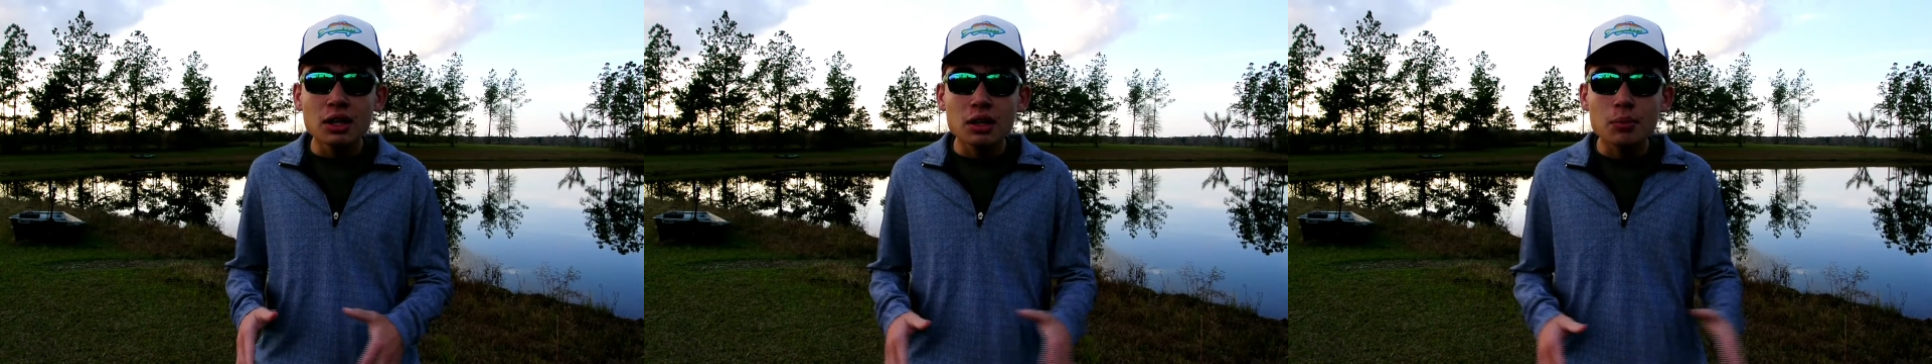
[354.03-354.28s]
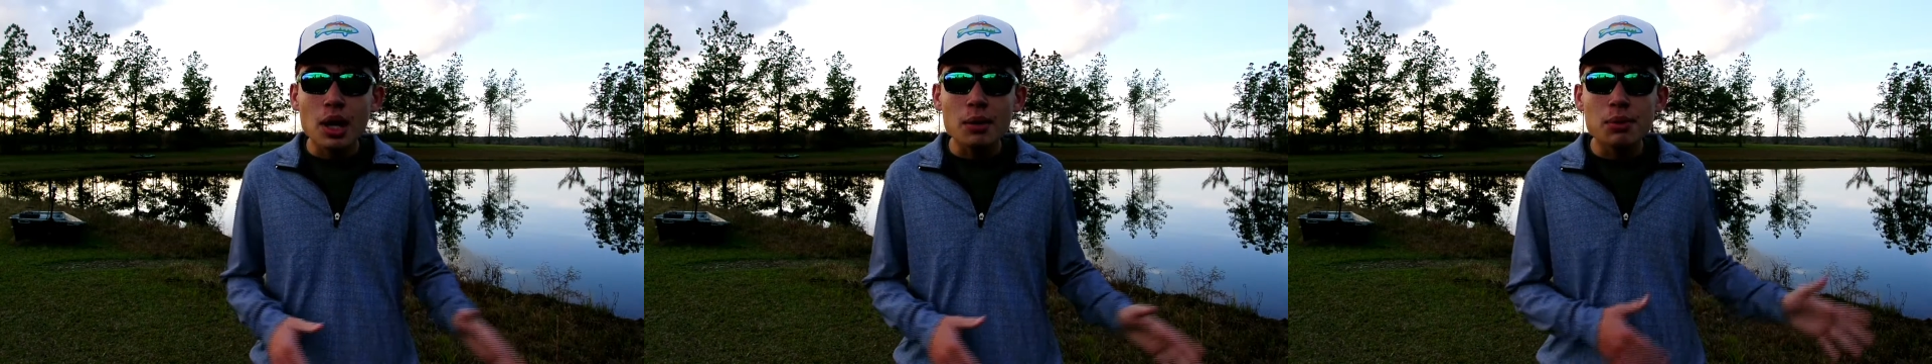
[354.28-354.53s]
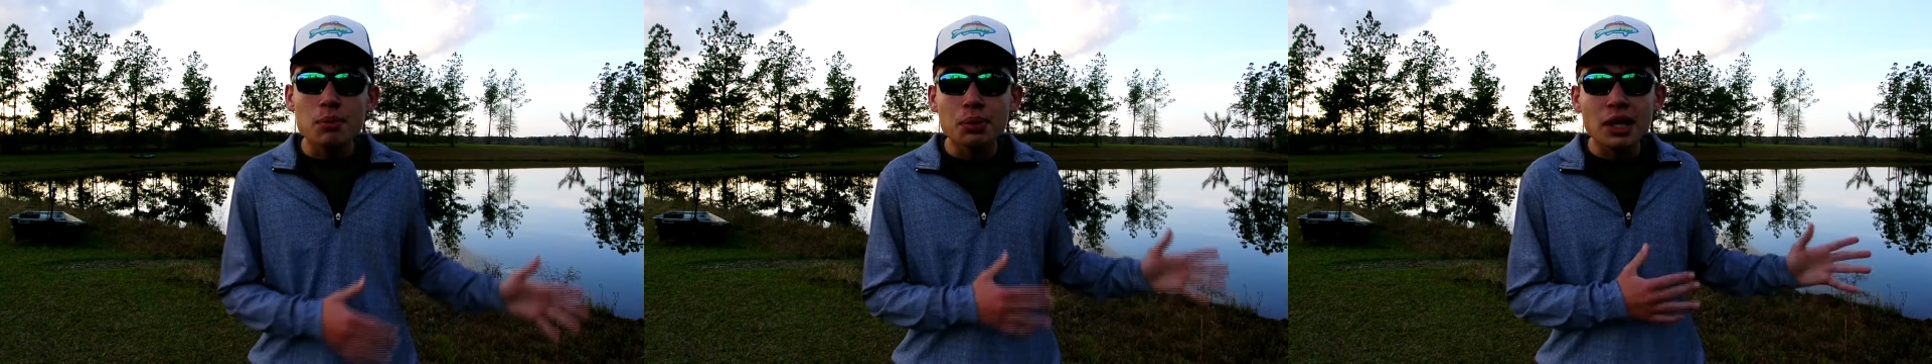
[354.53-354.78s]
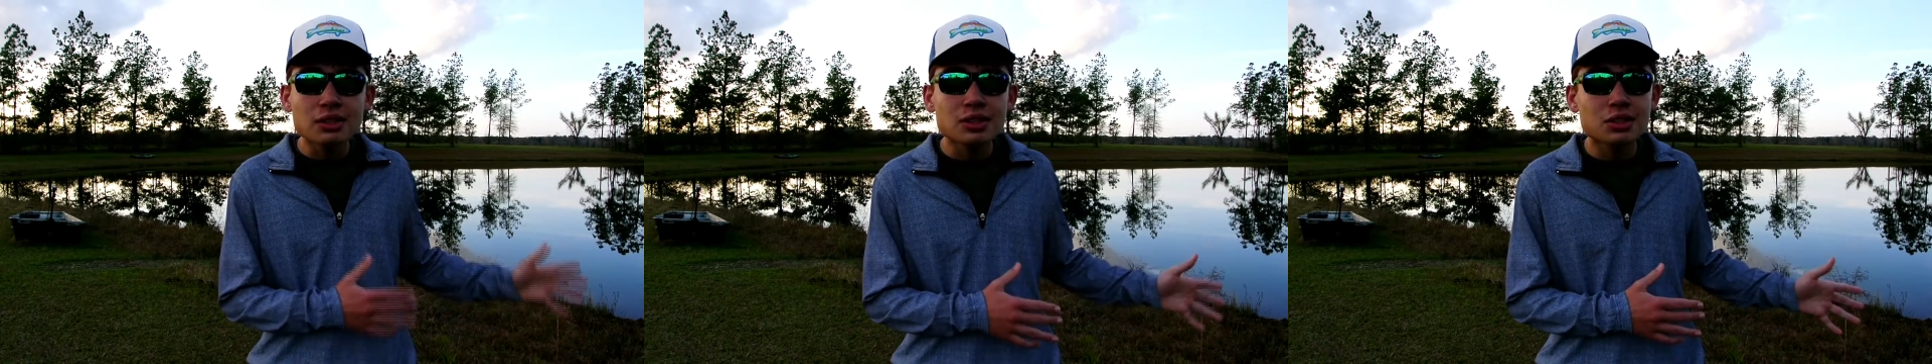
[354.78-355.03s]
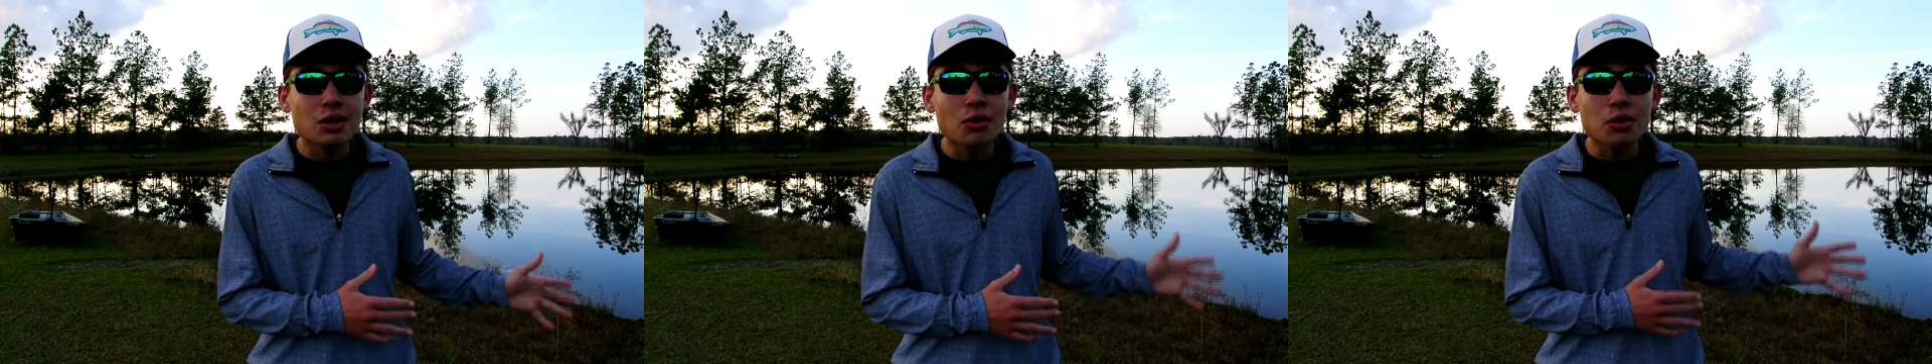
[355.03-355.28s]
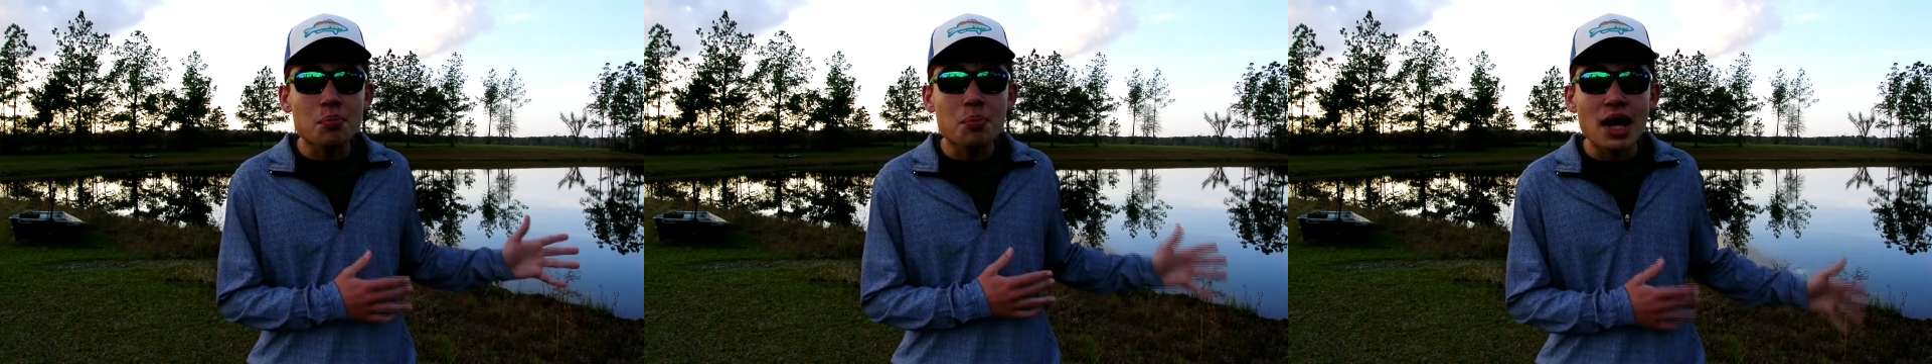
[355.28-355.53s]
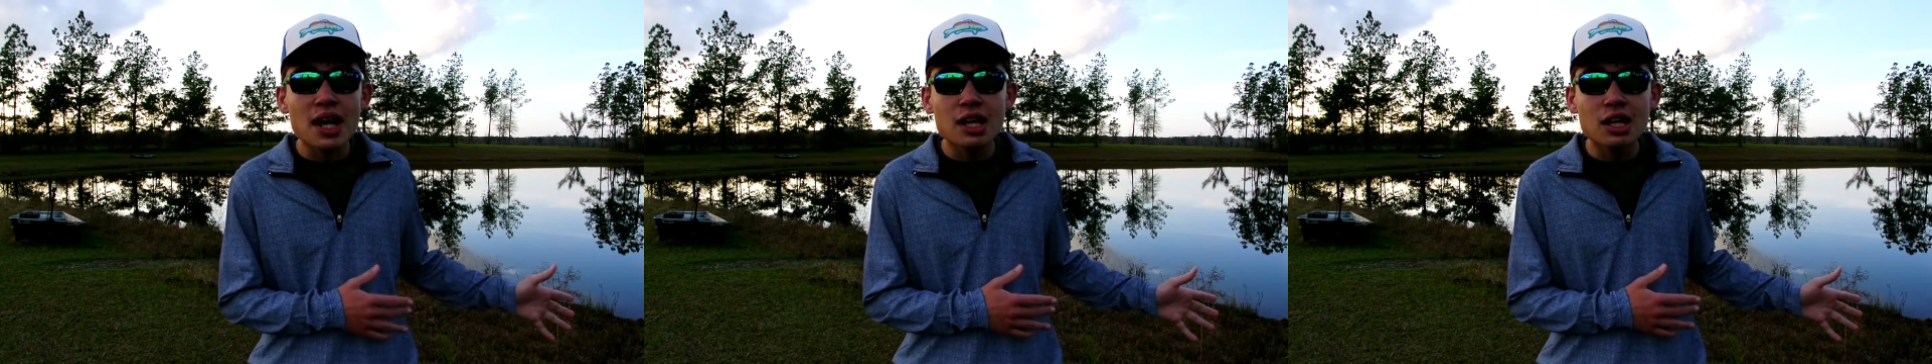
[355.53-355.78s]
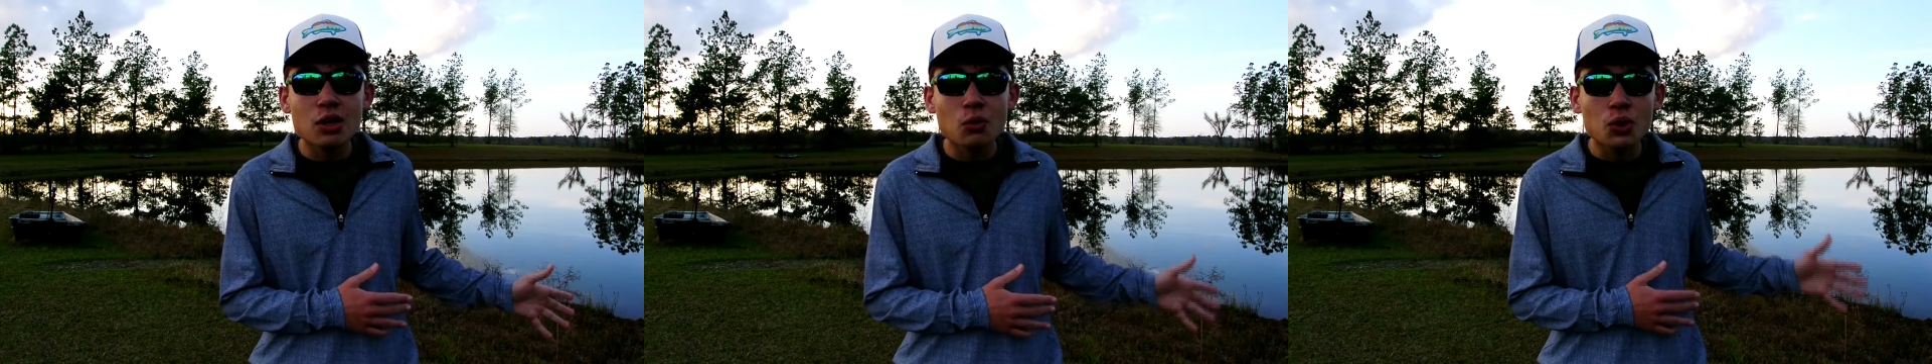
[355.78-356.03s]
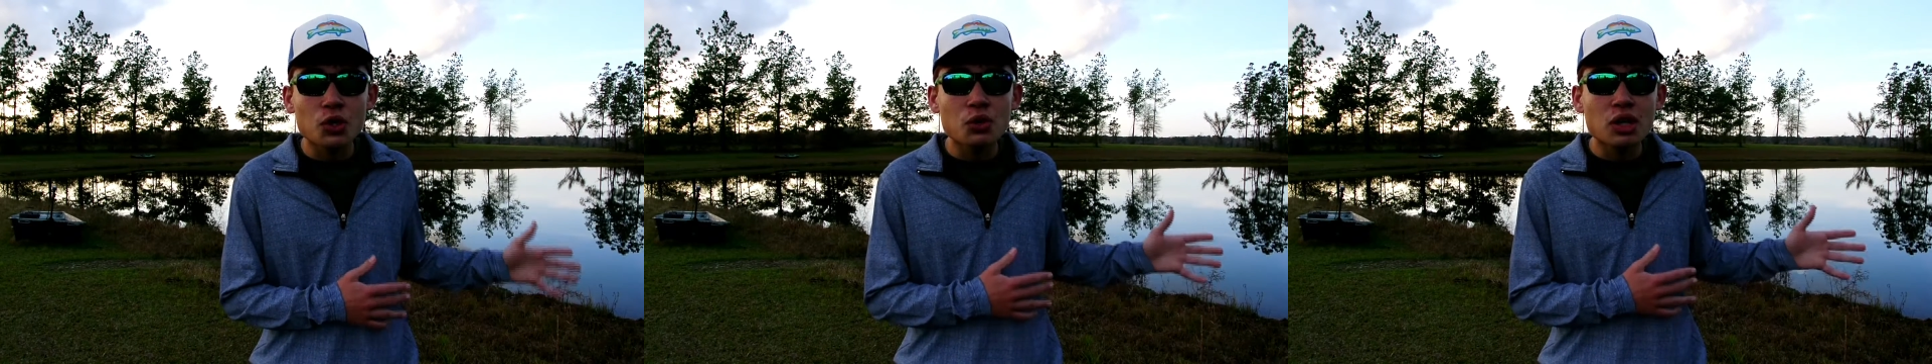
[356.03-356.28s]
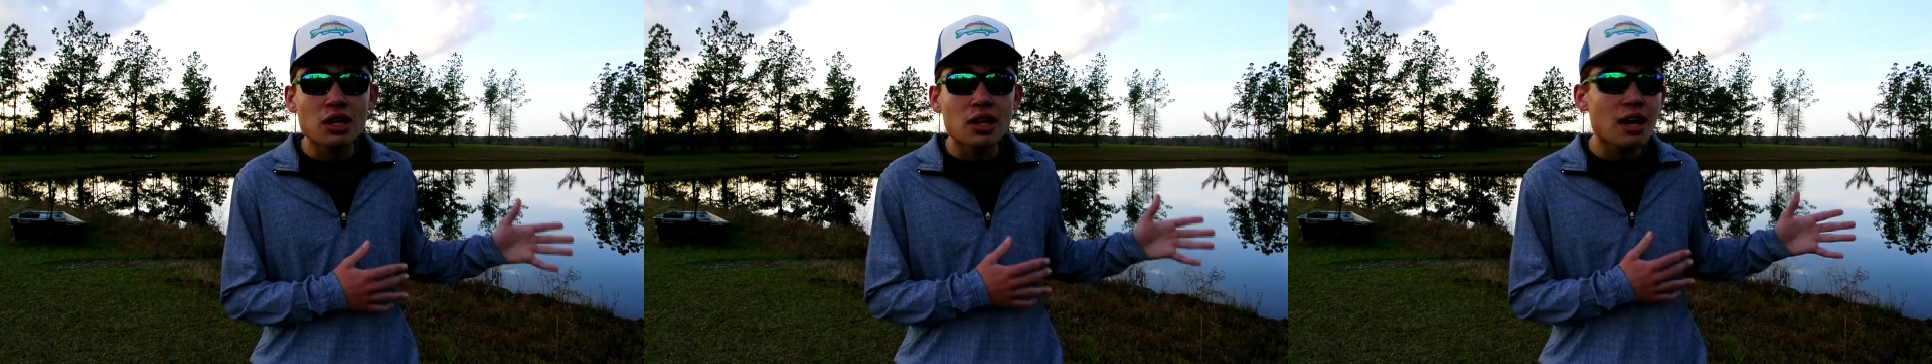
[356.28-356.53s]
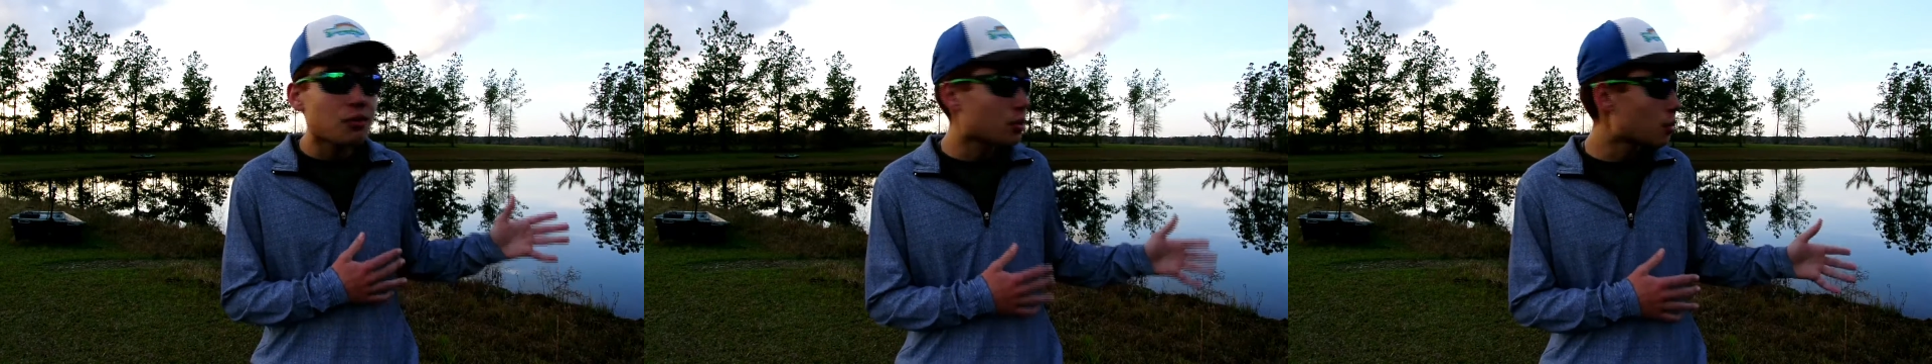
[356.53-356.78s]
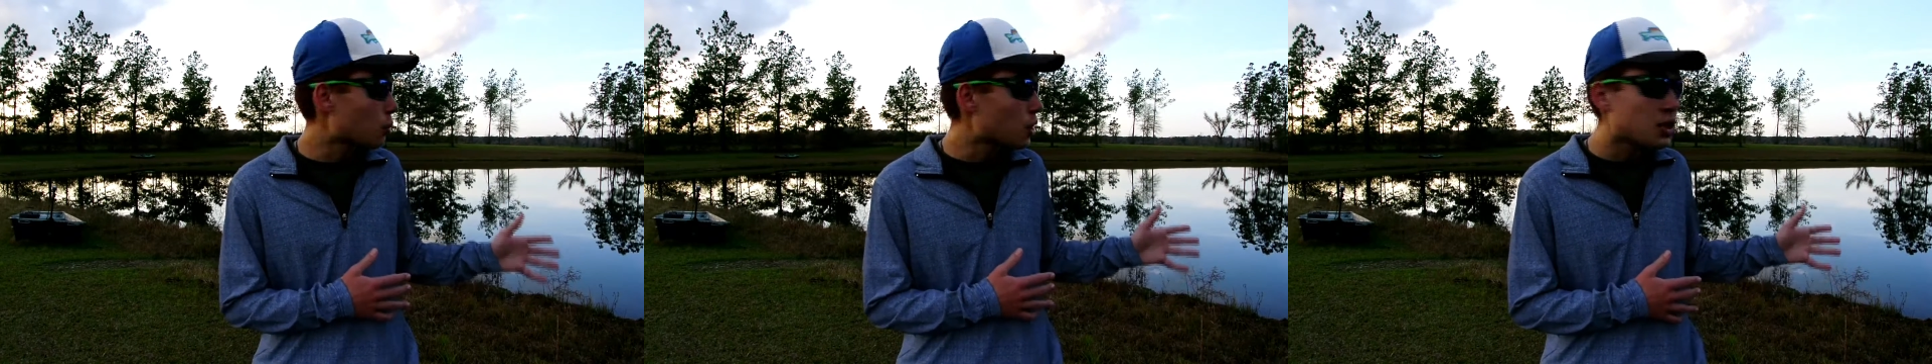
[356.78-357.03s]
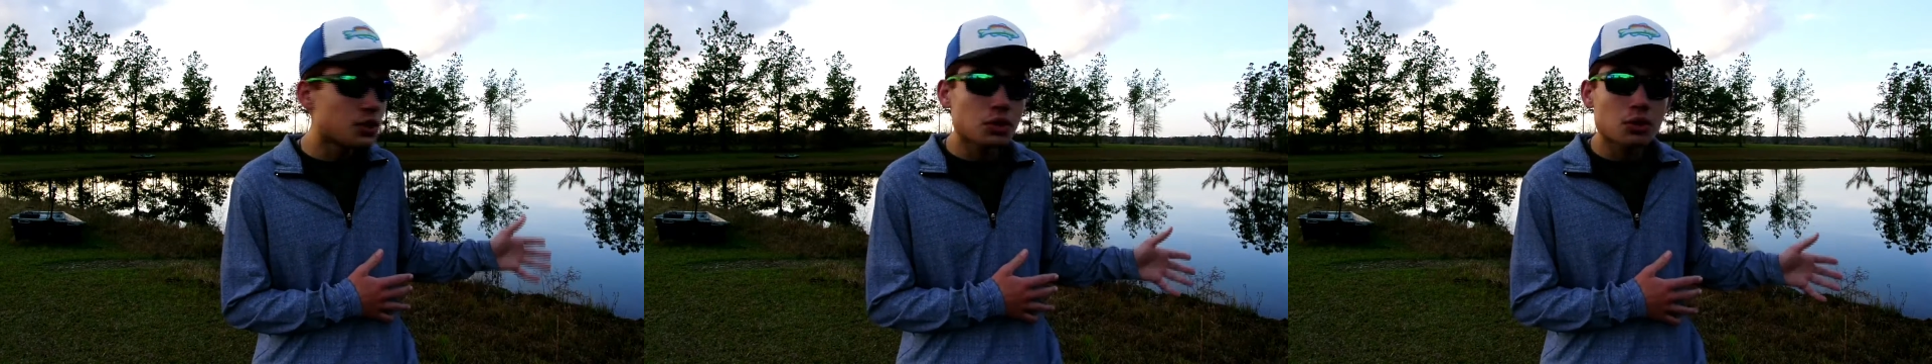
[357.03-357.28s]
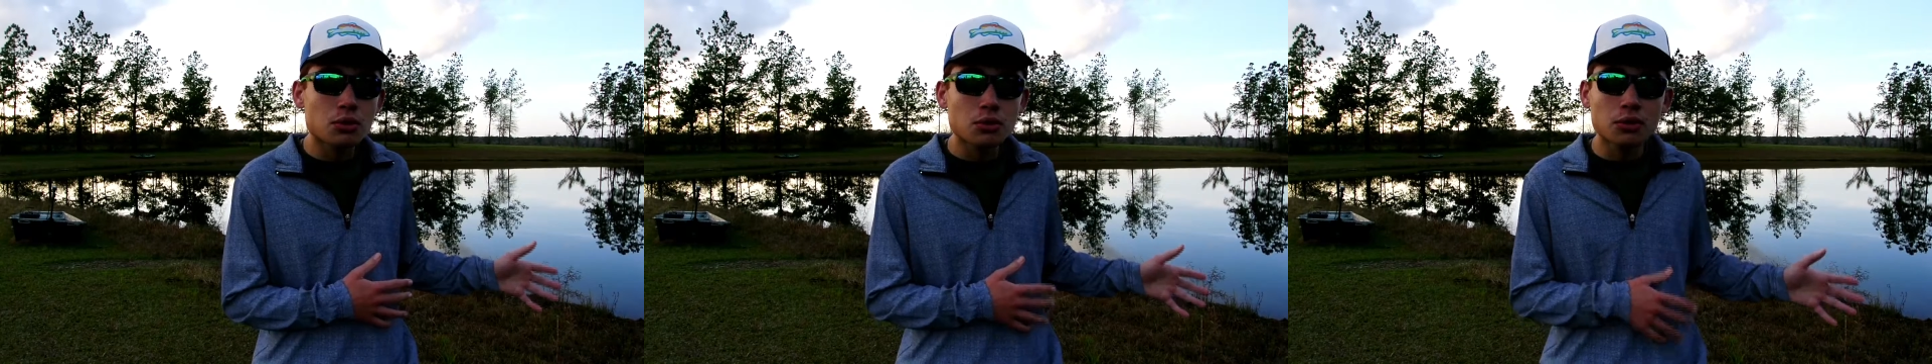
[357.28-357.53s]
there might be places on the bank where you can never reach to.